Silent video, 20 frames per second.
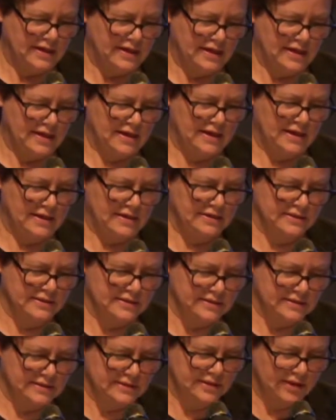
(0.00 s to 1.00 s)
and
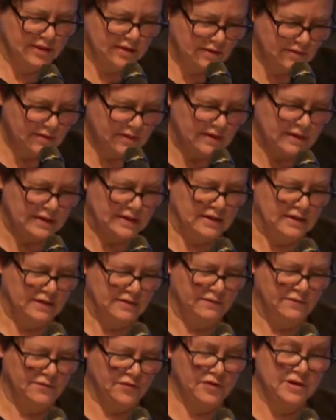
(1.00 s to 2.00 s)
so
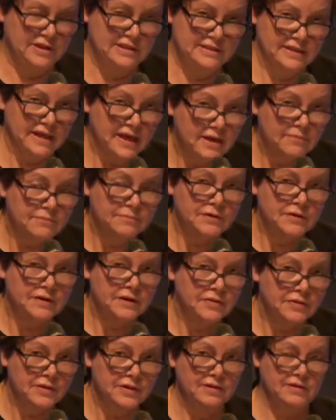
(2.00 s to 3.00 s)
for example,
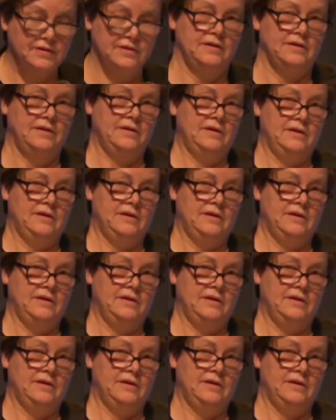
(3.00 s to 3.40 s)
I think,